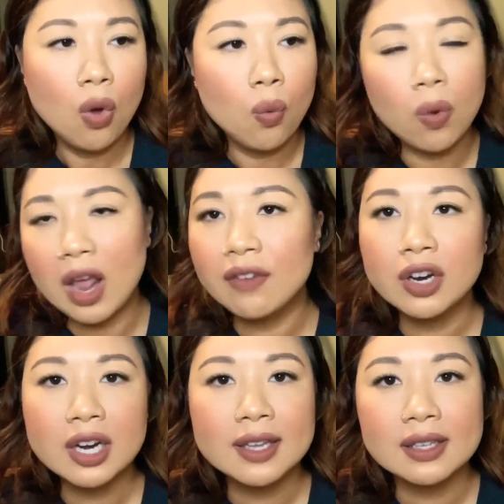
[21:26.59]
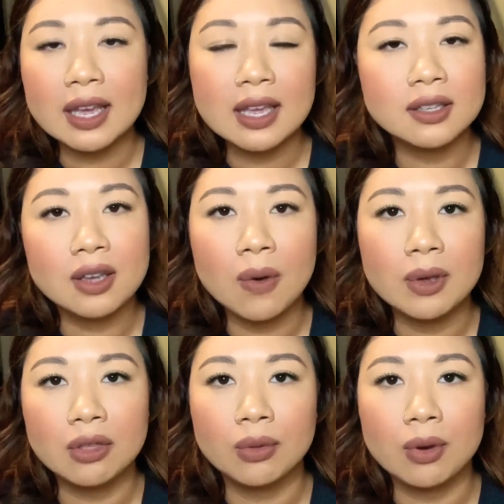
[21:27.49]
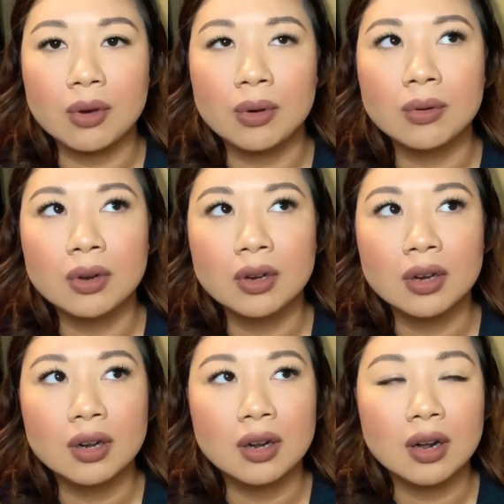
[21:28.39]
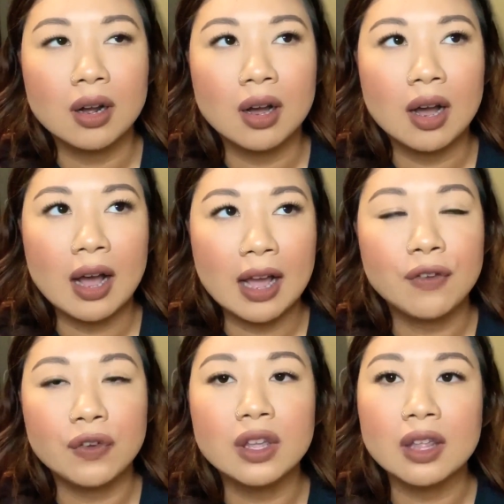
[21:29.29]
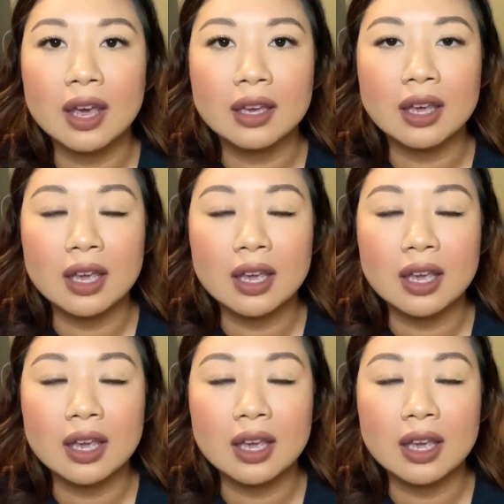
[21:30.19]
whatever it is that he's going through, I feel like